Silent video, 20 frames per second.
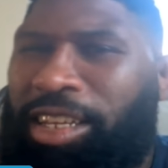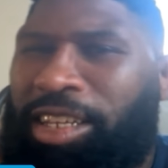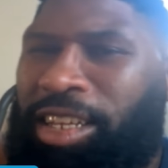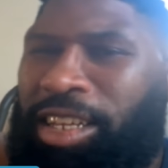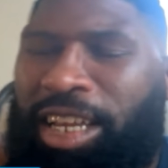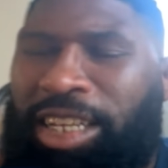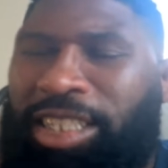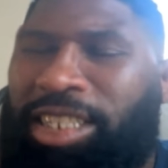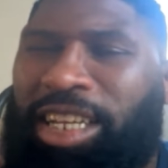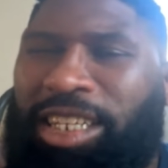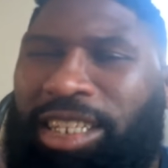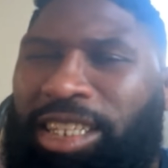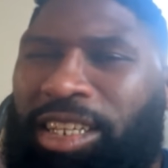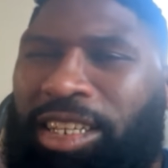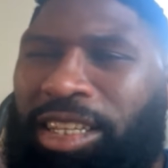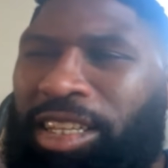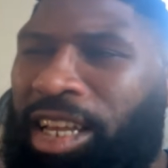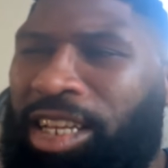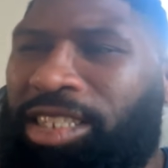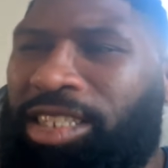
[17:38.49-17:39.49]
This
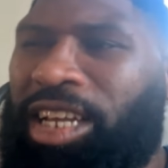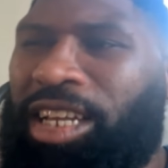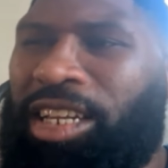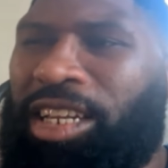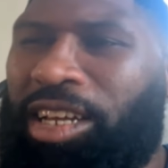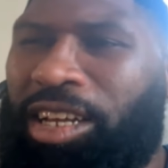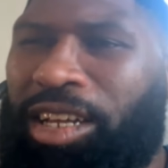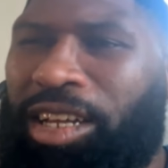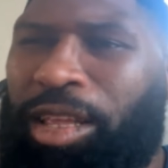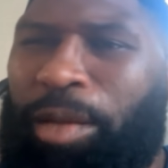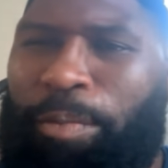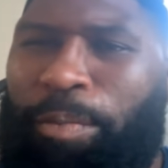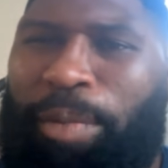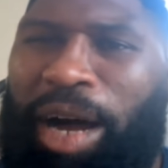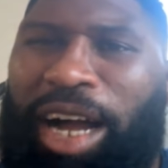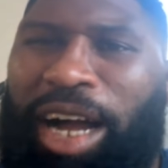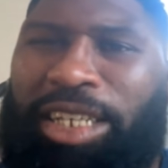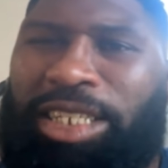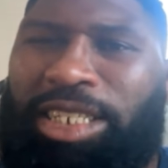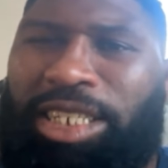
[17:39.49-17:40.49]
ain't
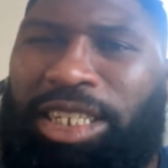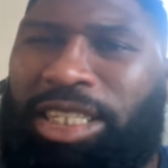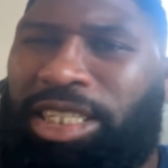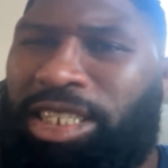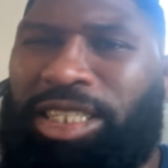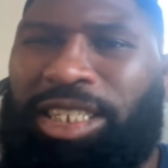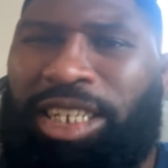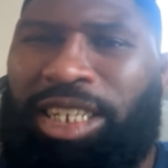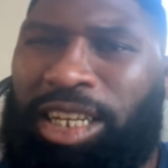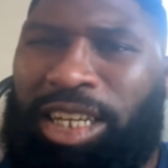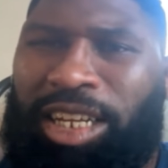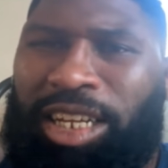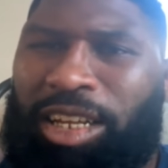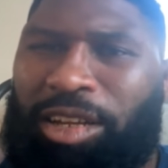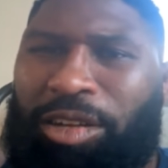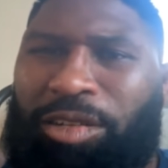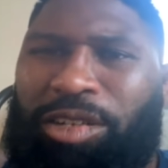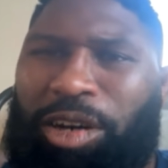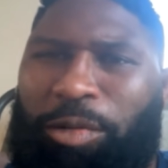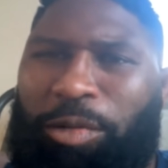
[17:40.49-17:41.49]
boxing.
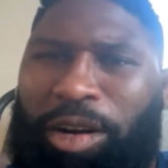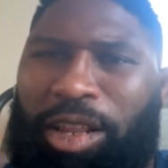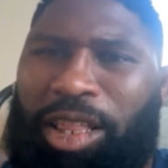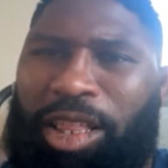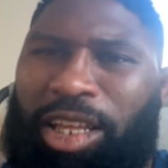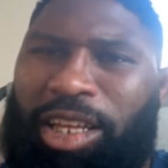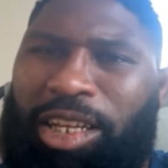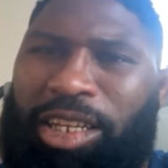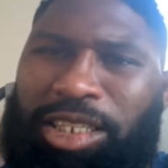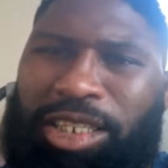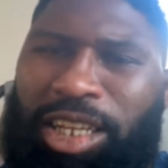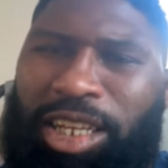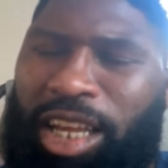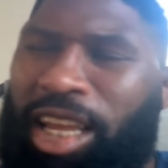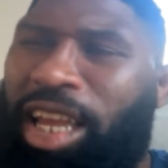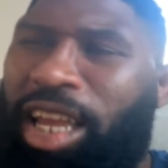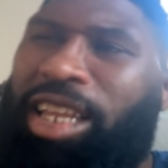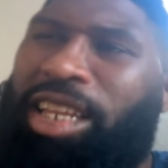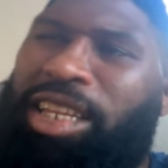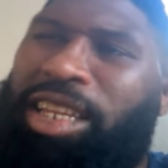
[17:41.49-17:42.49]
You know what it is,
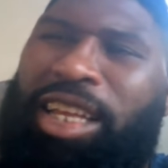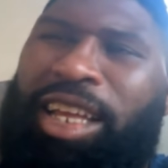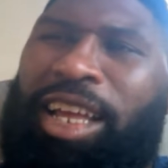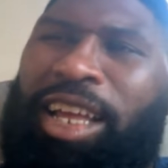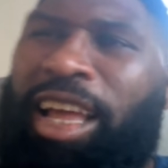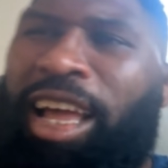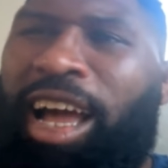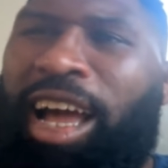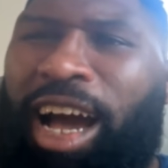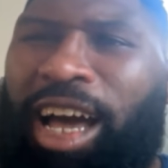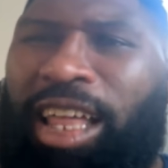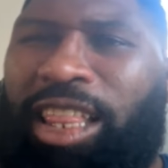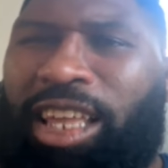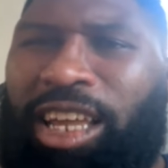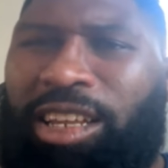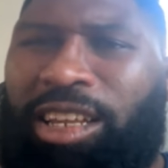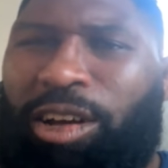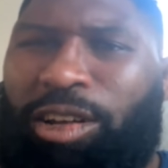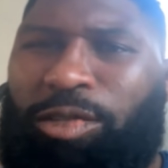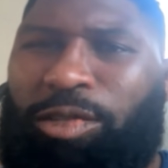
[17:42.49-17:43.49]
and I think he
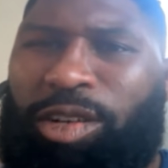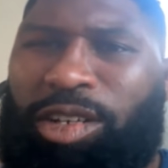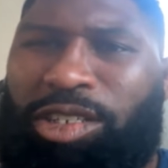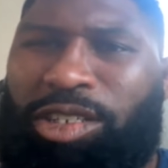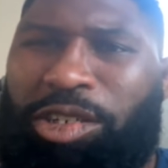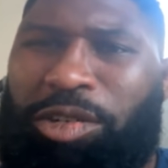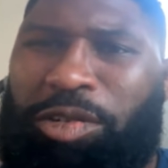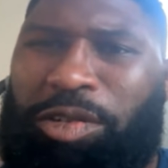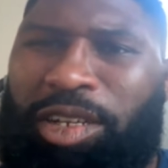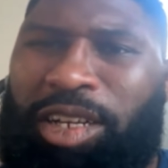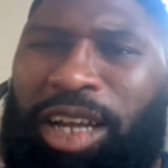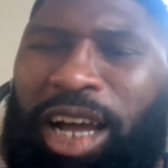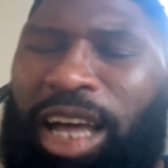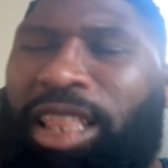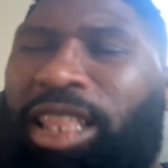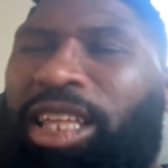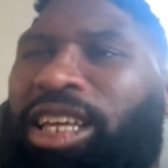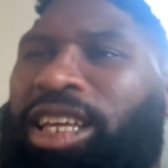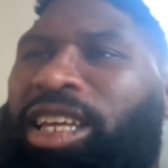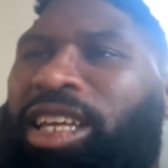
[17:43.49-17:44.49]
knows what he's doing. I
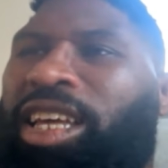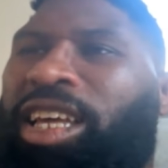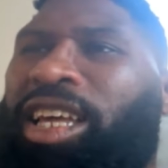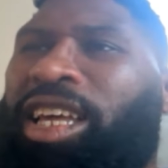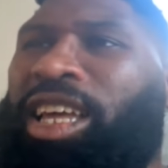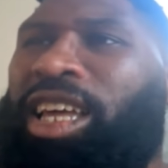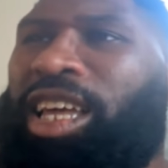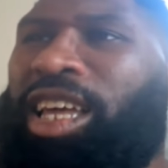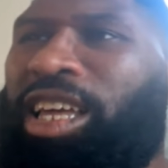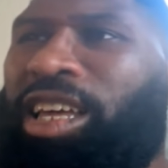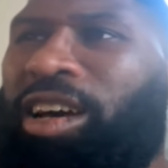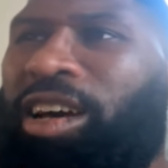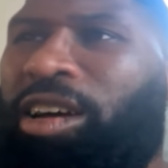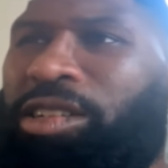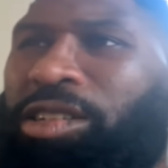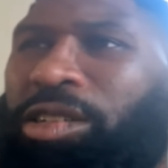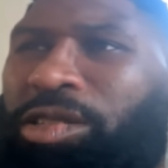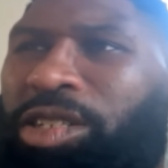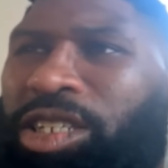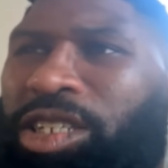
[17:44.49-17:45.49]
think he
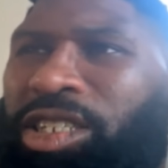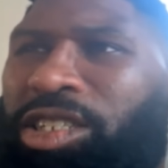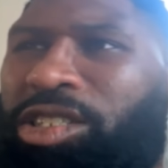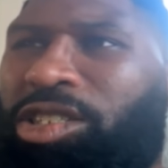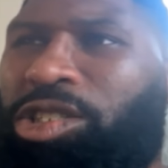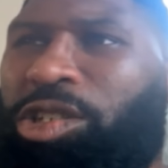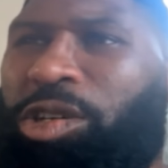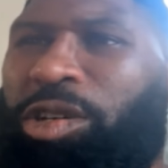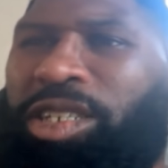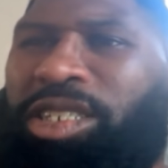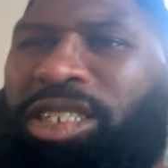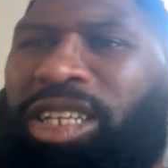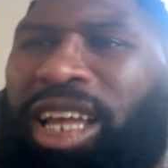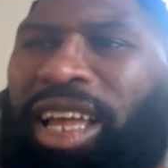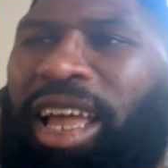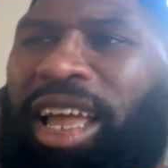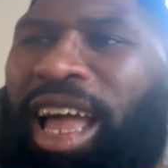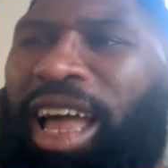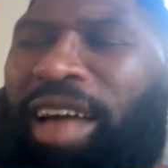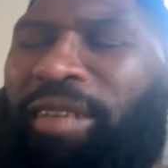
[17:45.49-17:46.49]
also just enjoys
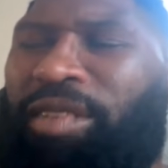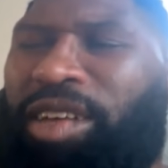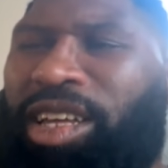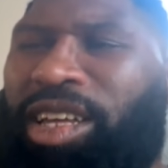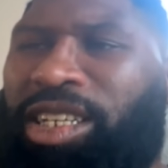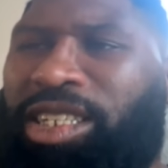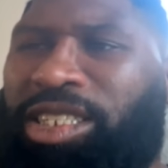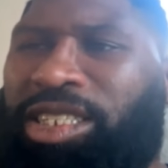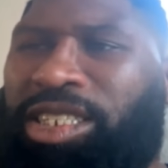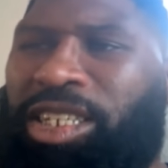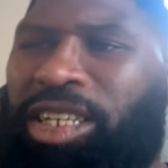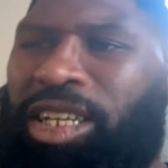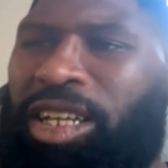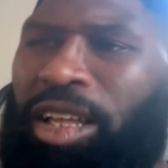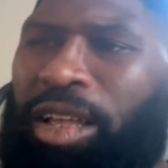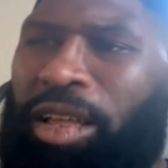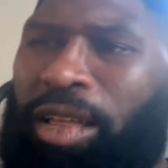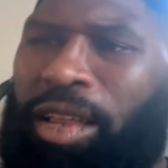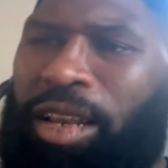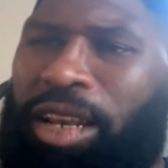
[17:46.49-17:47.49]
having his
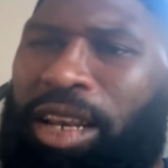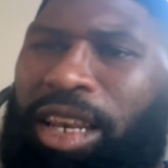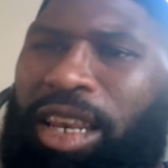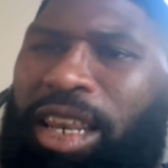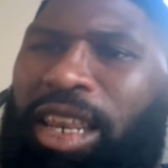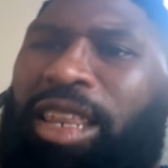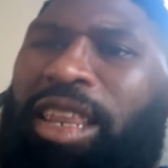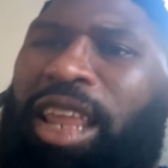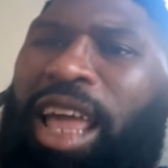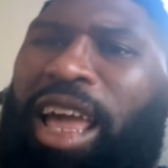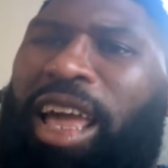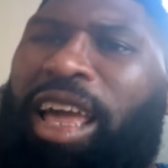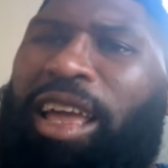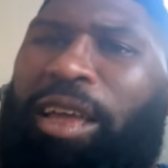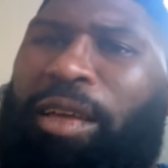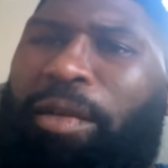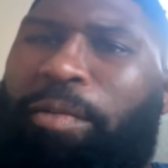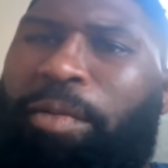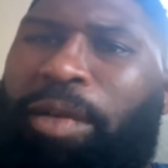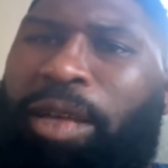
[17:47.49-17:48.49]

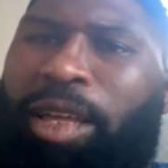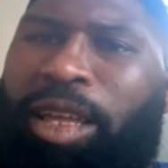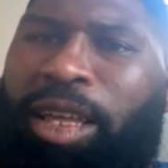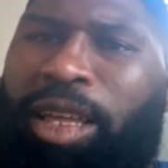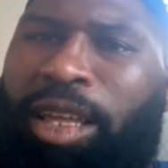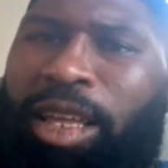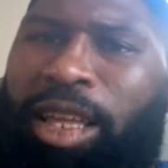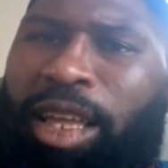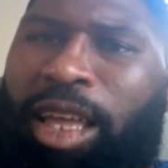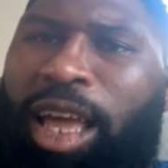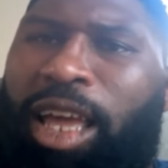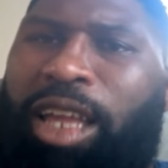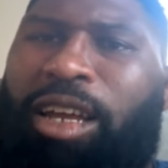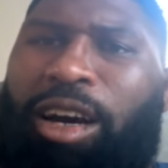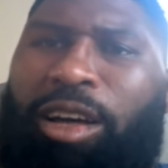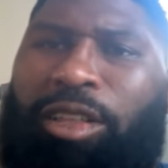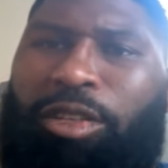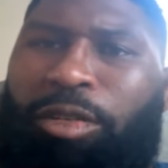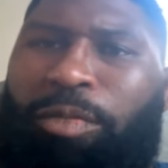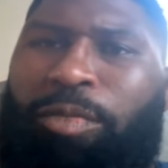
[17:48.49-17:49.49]
name in
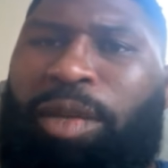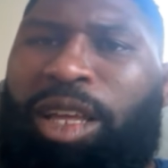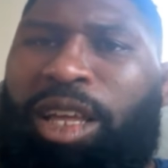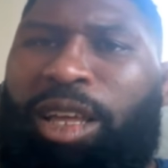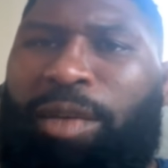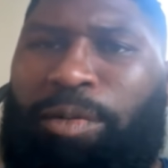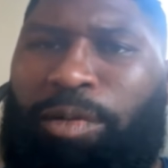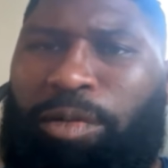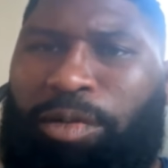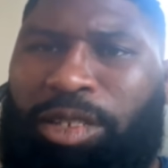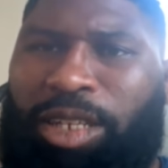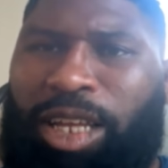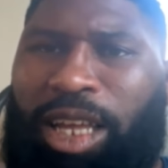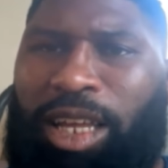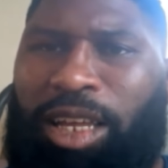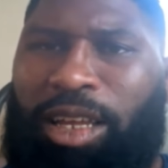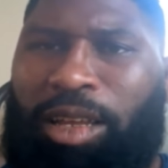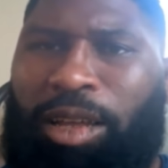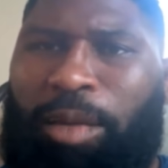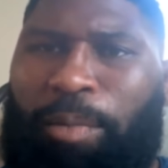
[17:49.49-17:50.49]
other people's
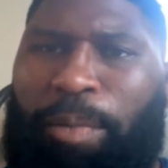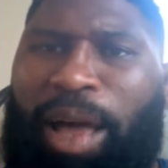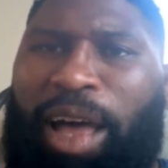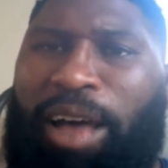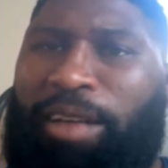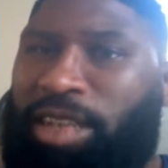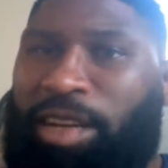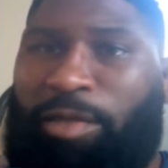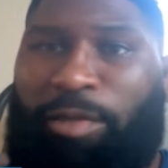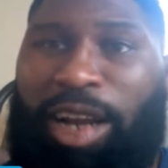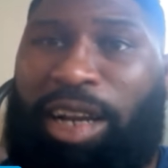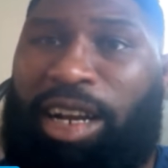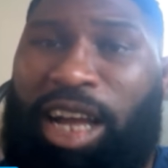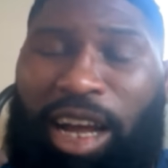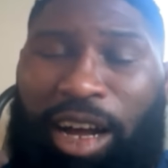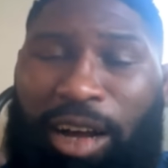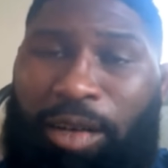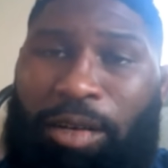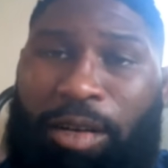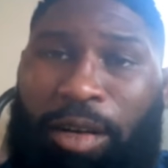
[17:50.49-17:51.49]
like mouths. Like right
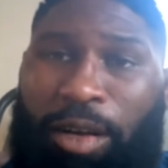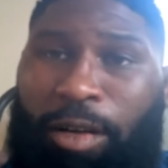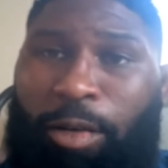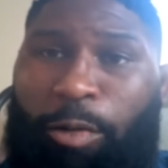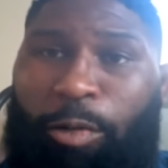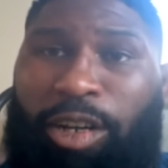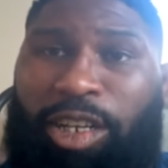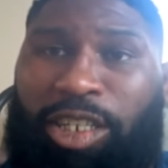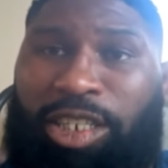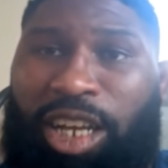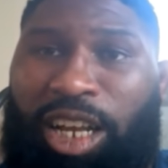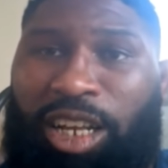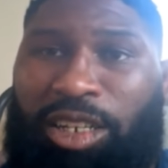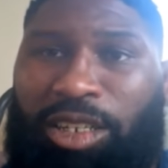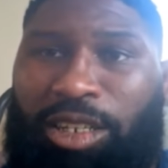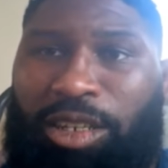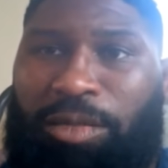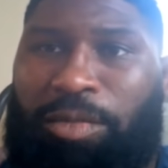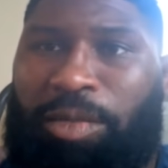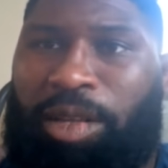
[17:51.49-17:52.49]
now, we're discussing
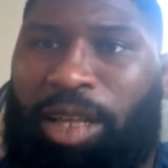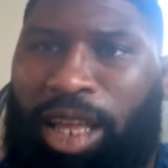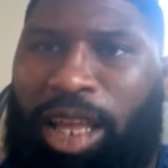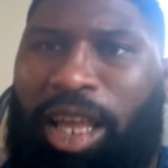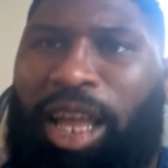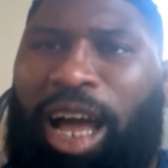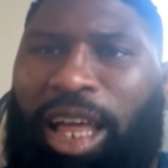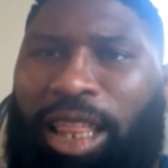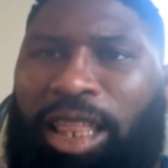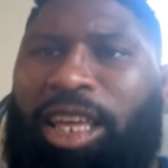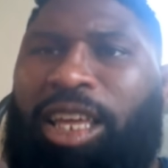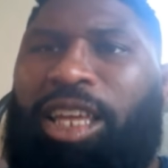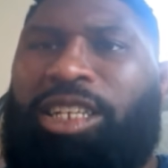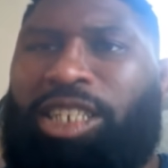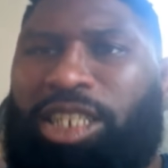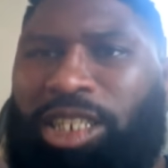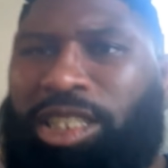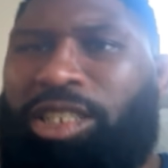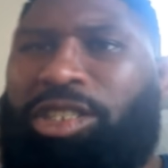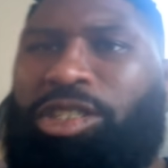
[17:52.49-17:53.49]
him. I think he
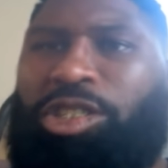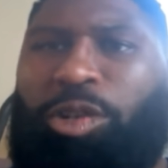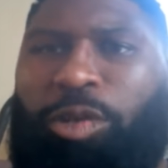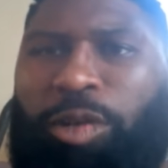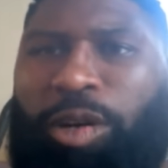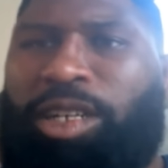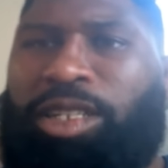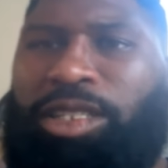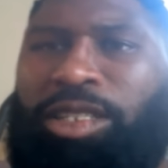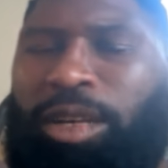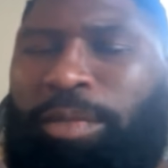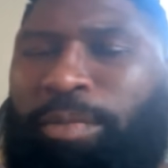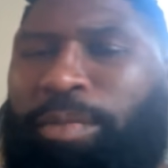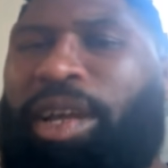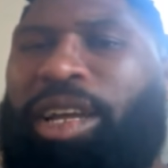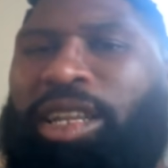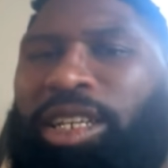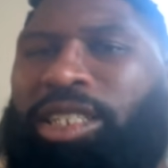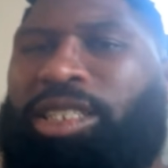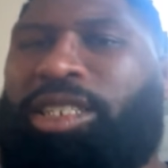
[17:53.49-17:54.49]
just enjoys
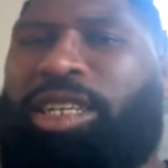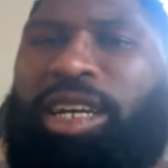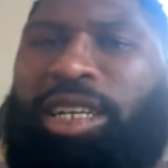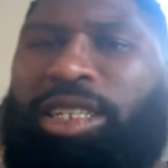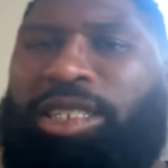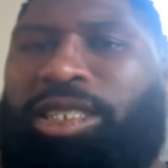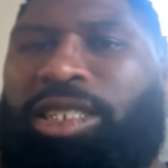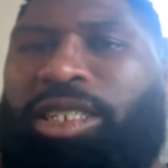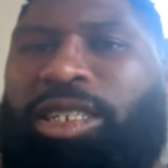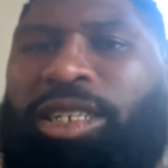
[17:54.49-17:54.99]
being discussed.